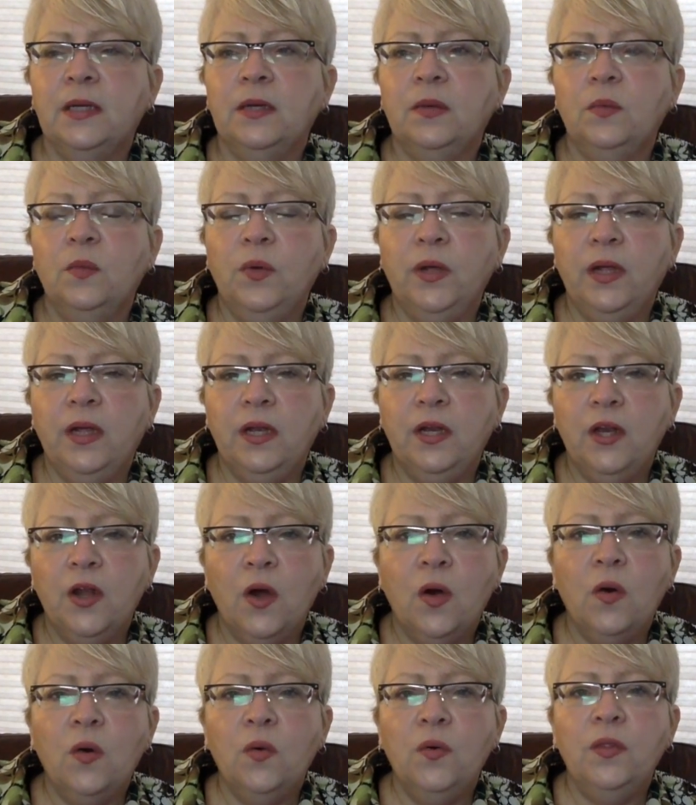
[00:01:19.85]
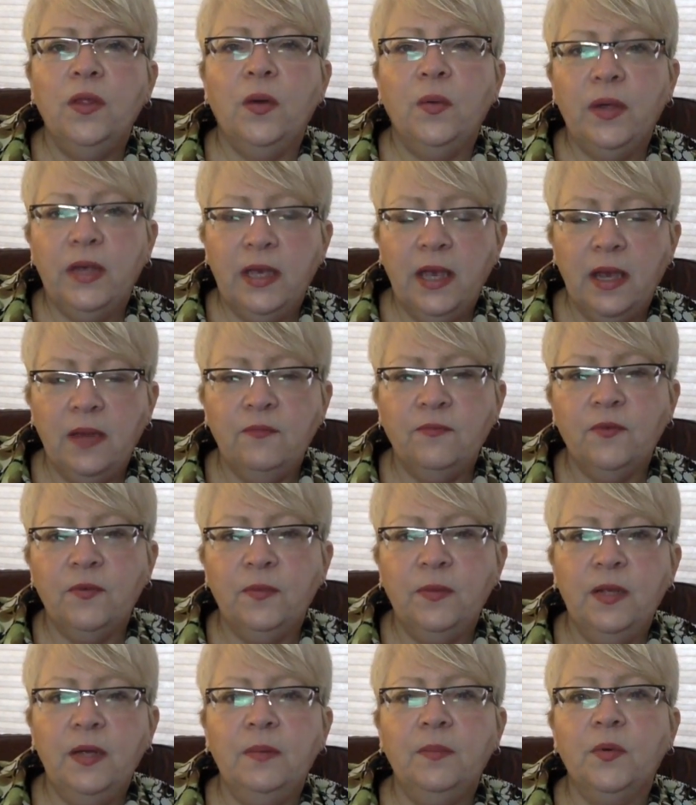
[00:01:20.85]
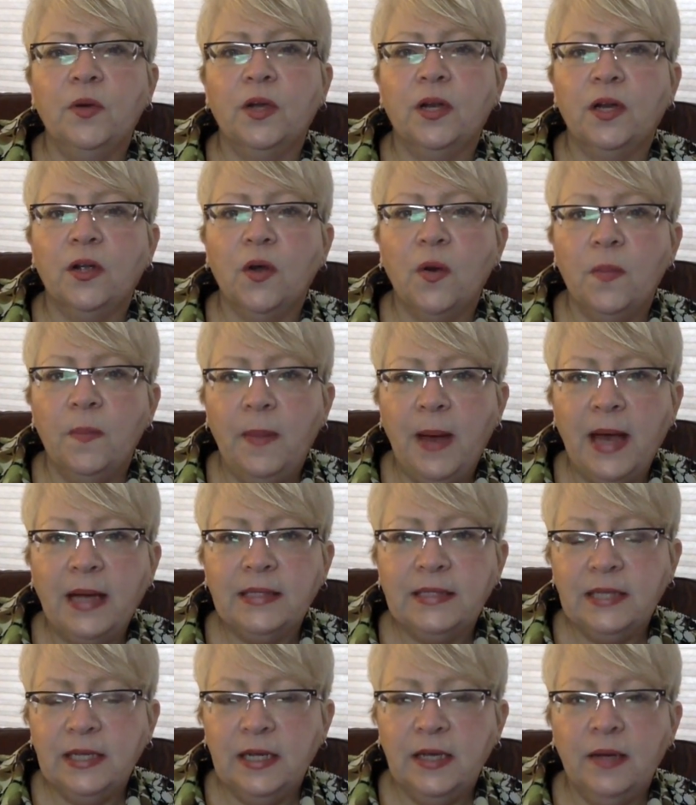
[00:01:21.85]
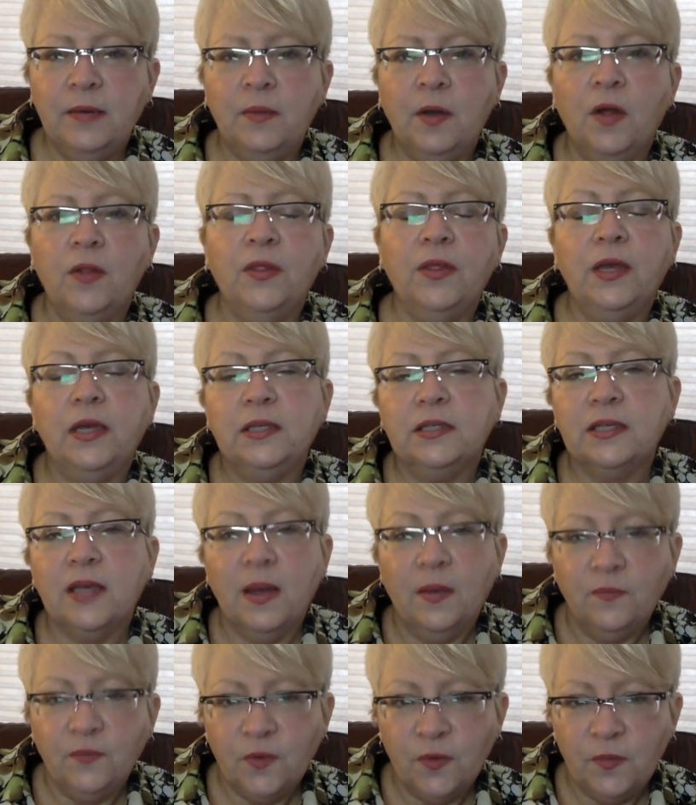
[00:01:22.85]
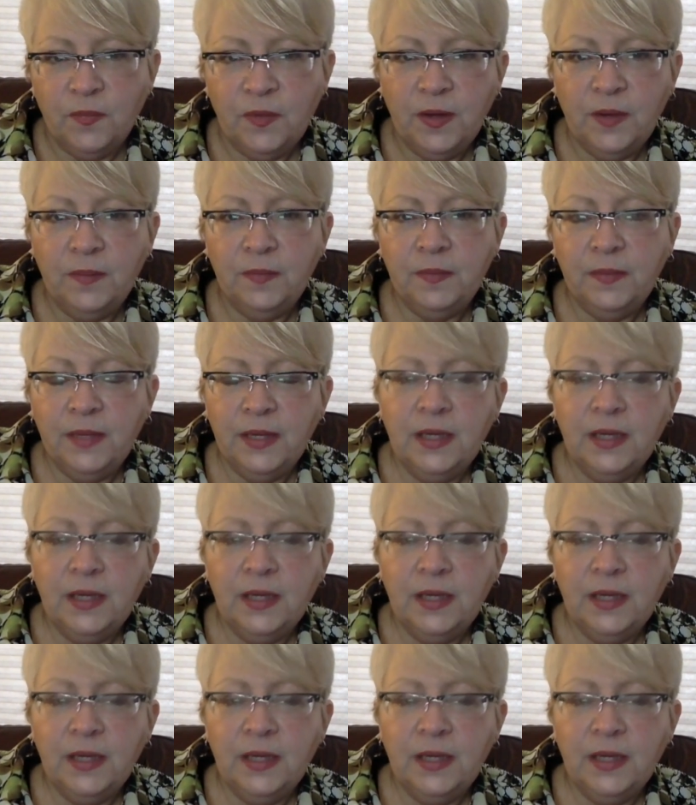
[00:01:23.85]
We know that we came from him. We're going to go back to him. All things come from him.